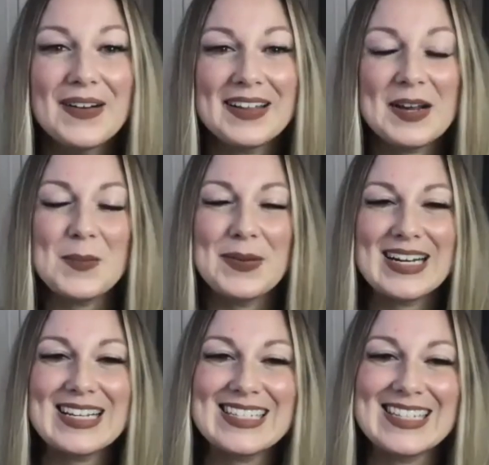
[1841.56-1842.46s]
like a
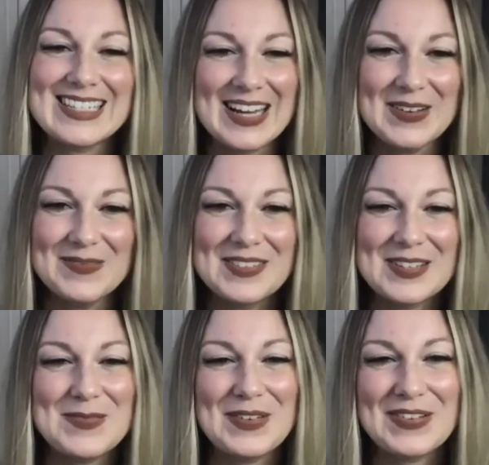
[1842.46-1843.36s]
buddy system.
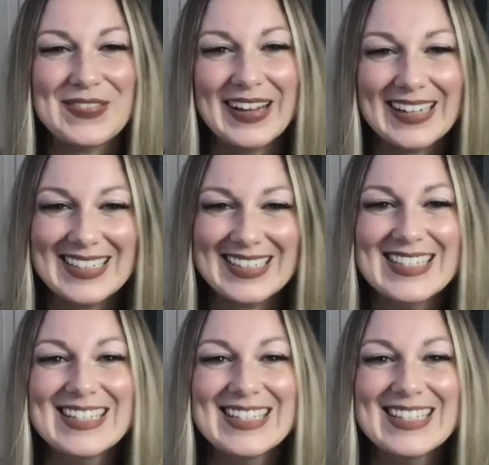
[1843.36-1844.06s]
That's perfect. Yeah.